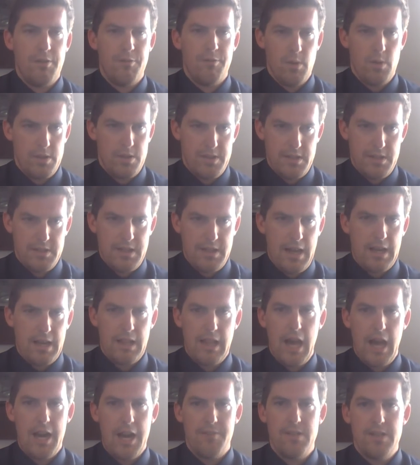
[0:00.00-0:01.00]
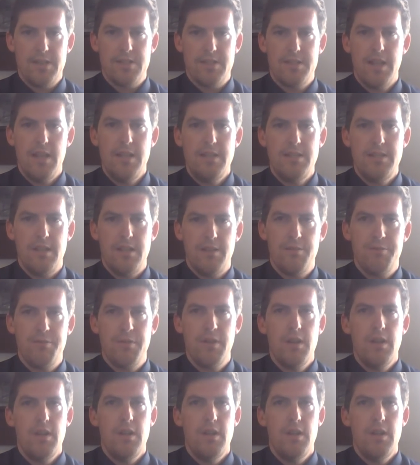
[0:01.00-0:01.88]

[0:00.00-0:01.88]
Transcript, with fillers: forces had a lot of incentive